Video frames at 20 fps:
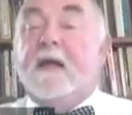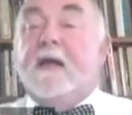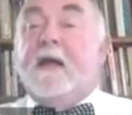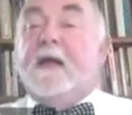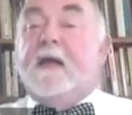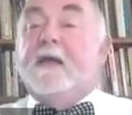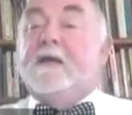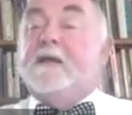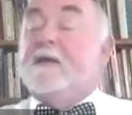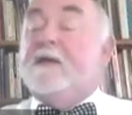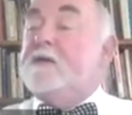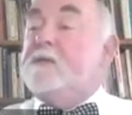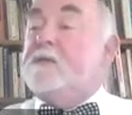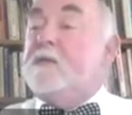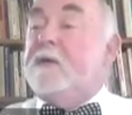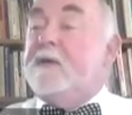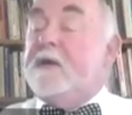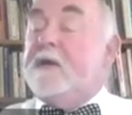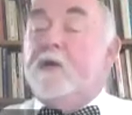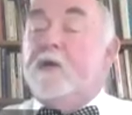is, is, a
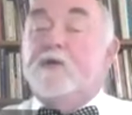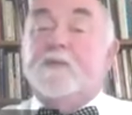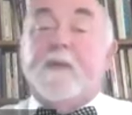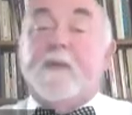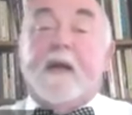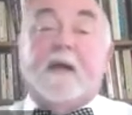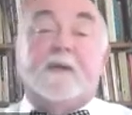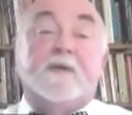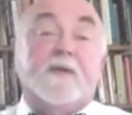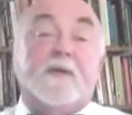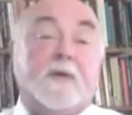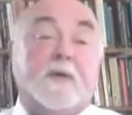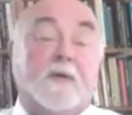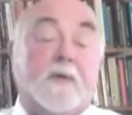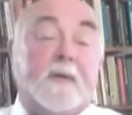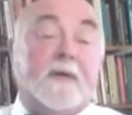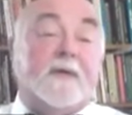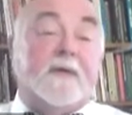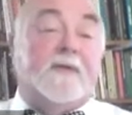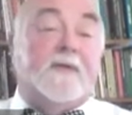word that goes back to the
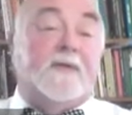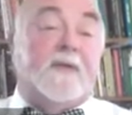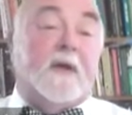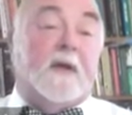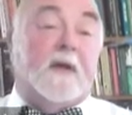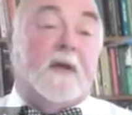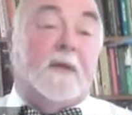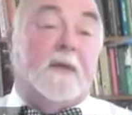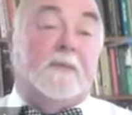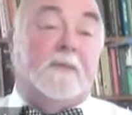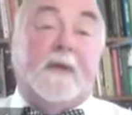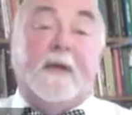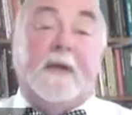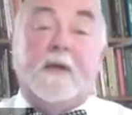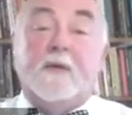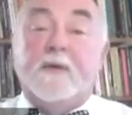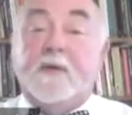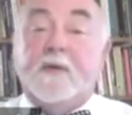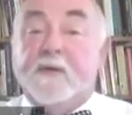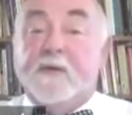Greeks. Uh,
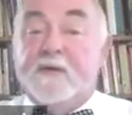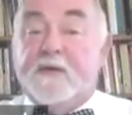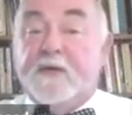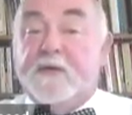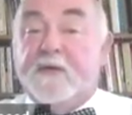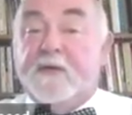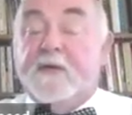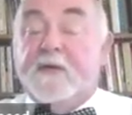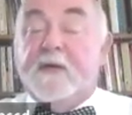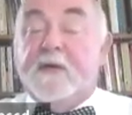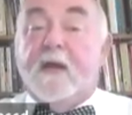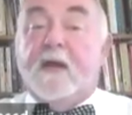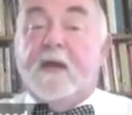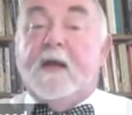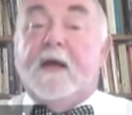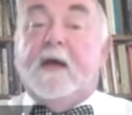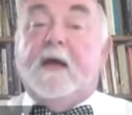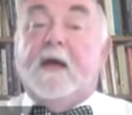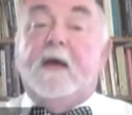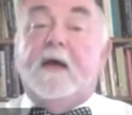Plato uses it.
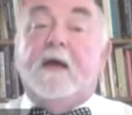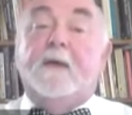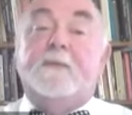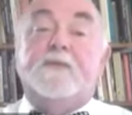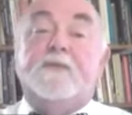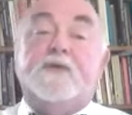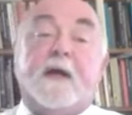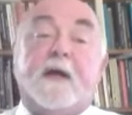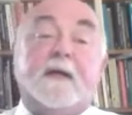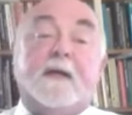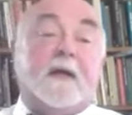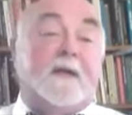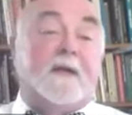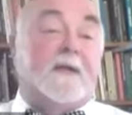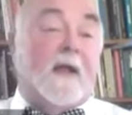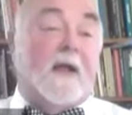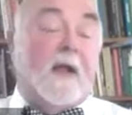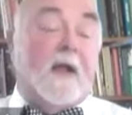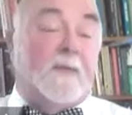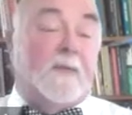Uh, John Kenneth
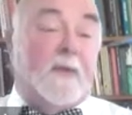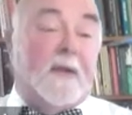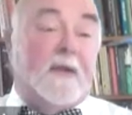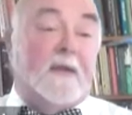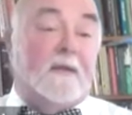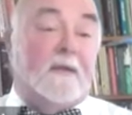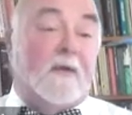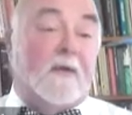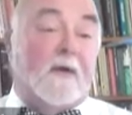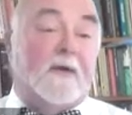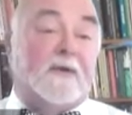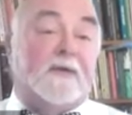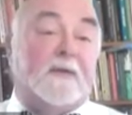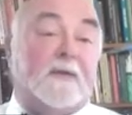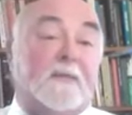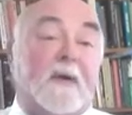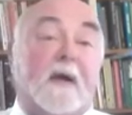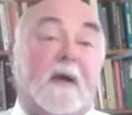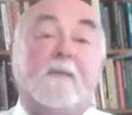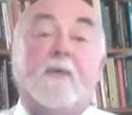Galbraith talks
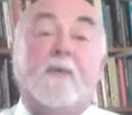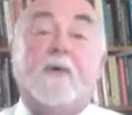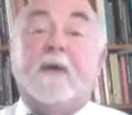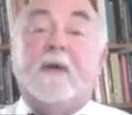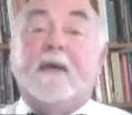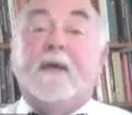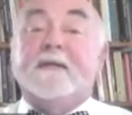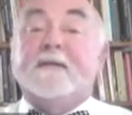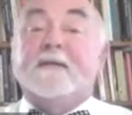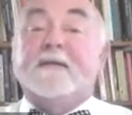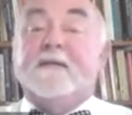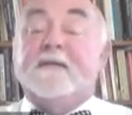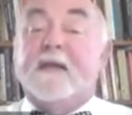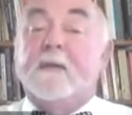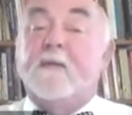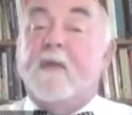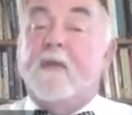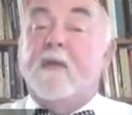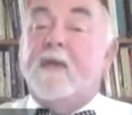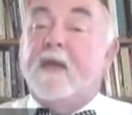about more or less the
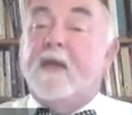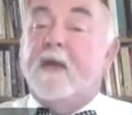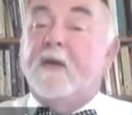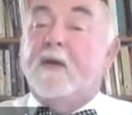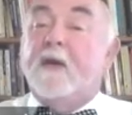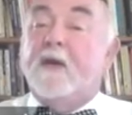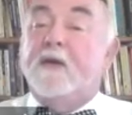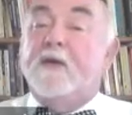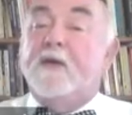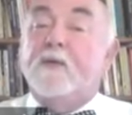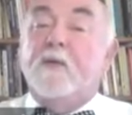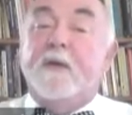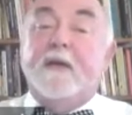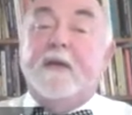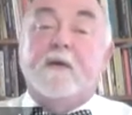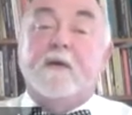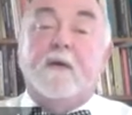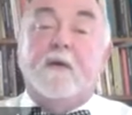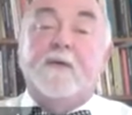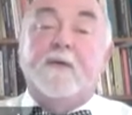same thing under what he
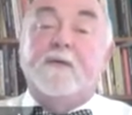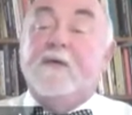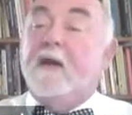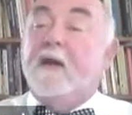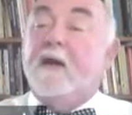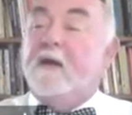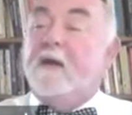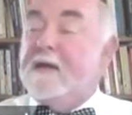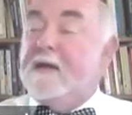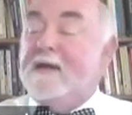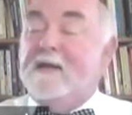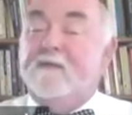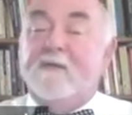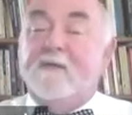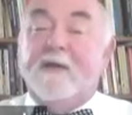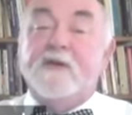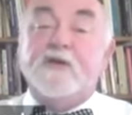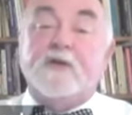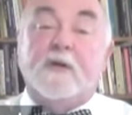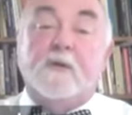calls the
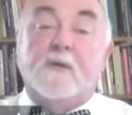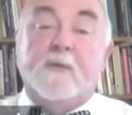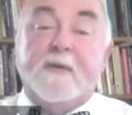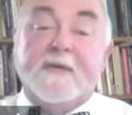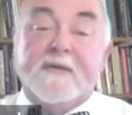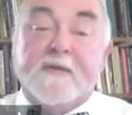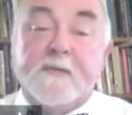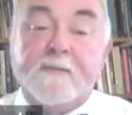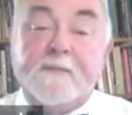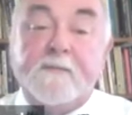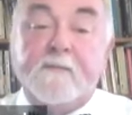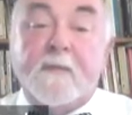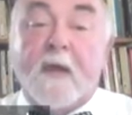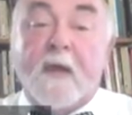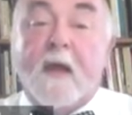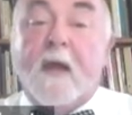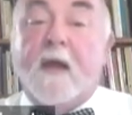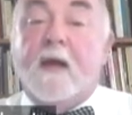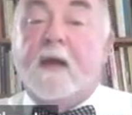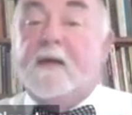conventional wisdom,
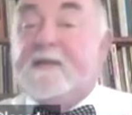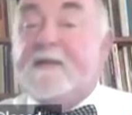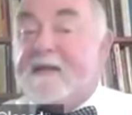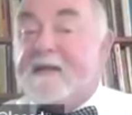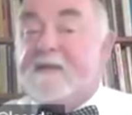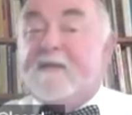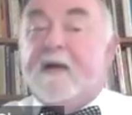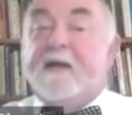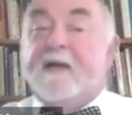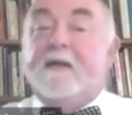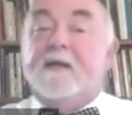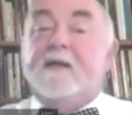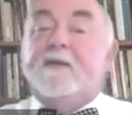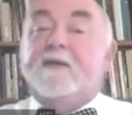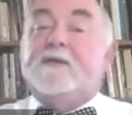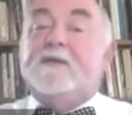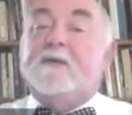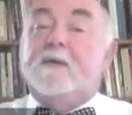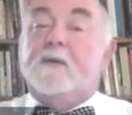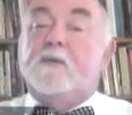a set of
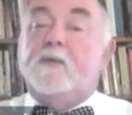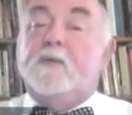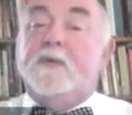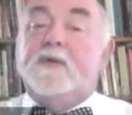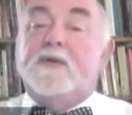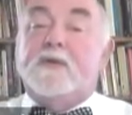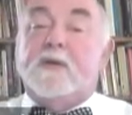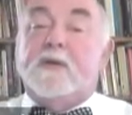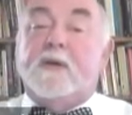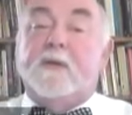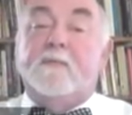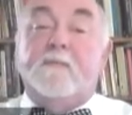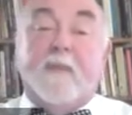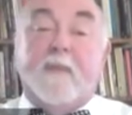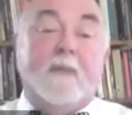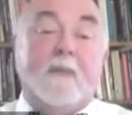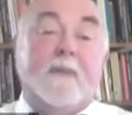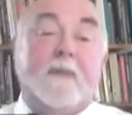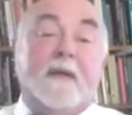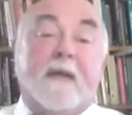ideas uh, which
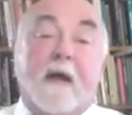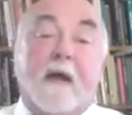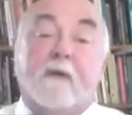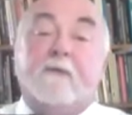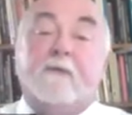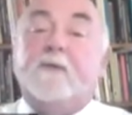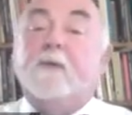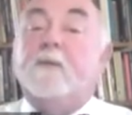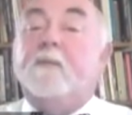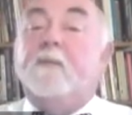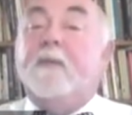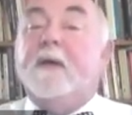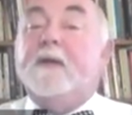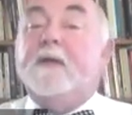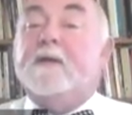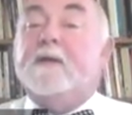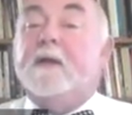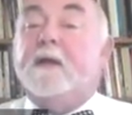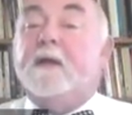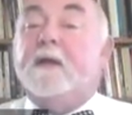may be doubtful, but
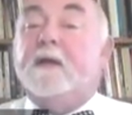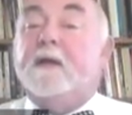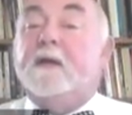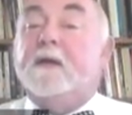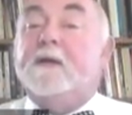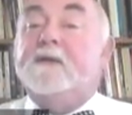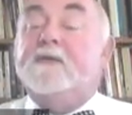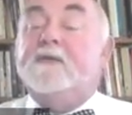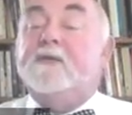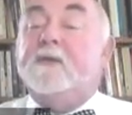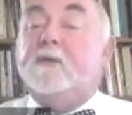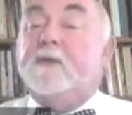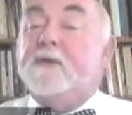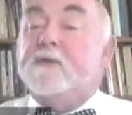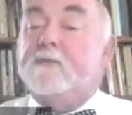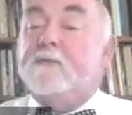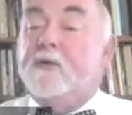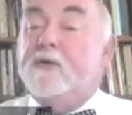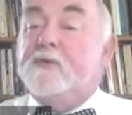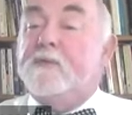at least in
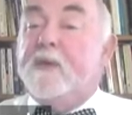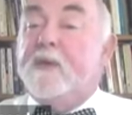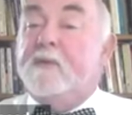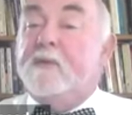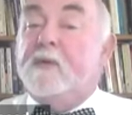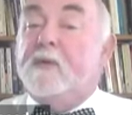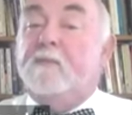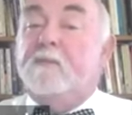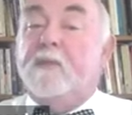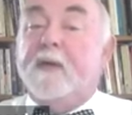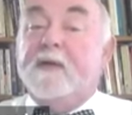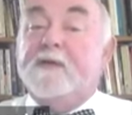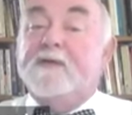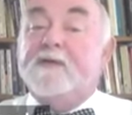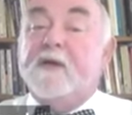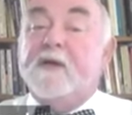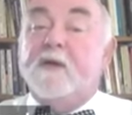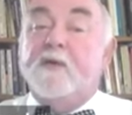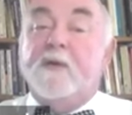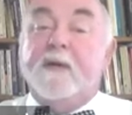which most people place
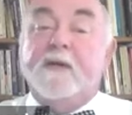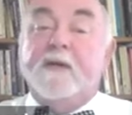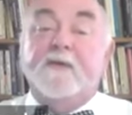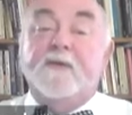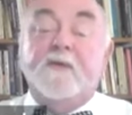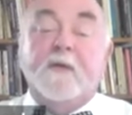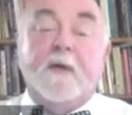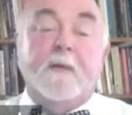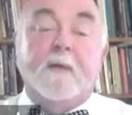their credence.